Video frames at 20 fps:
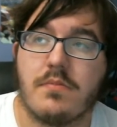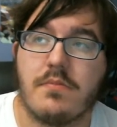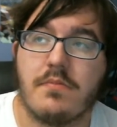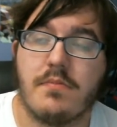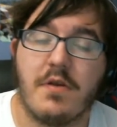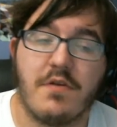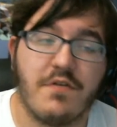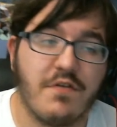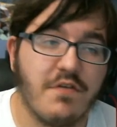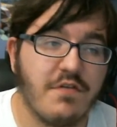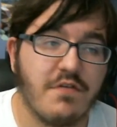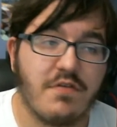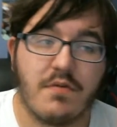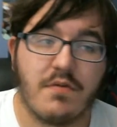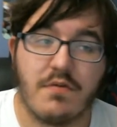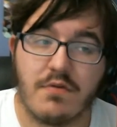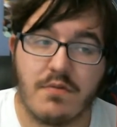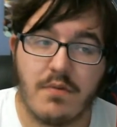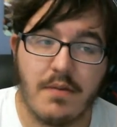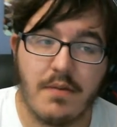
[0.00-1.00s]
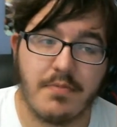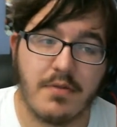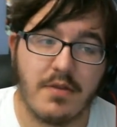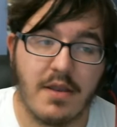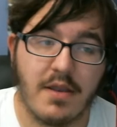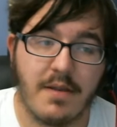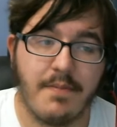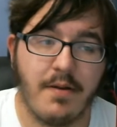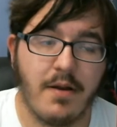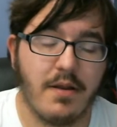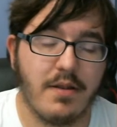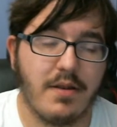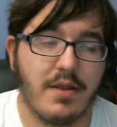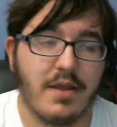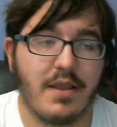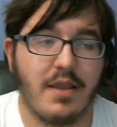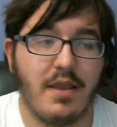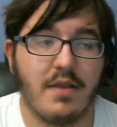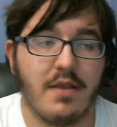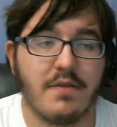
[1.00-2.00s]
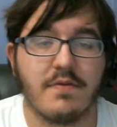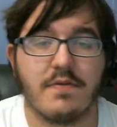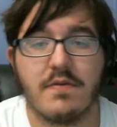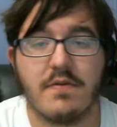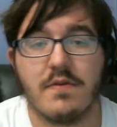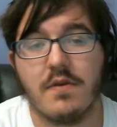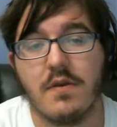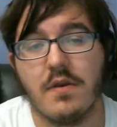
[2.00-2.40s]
Make sure you just go swipe the like button, I guess.